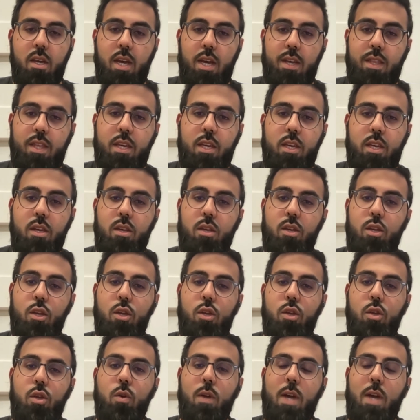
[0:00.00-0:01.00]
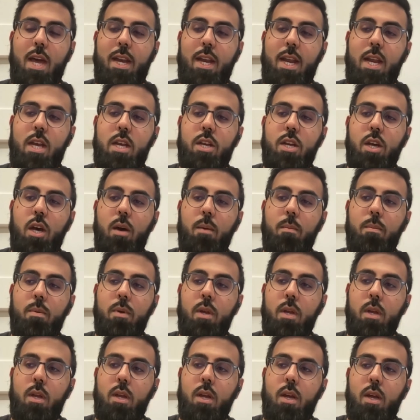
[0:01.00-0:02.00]
I think you can end up
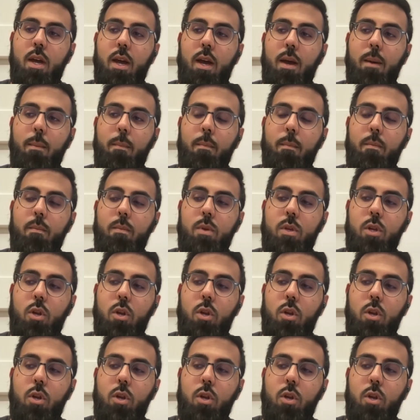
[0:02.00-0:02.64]
um,